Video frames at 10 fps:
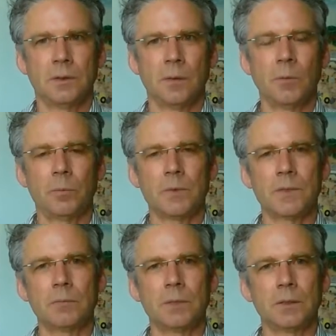come up with
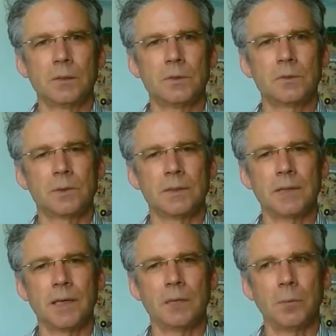something useful to
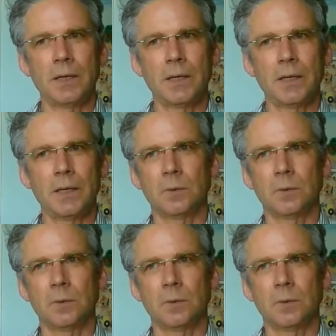say based on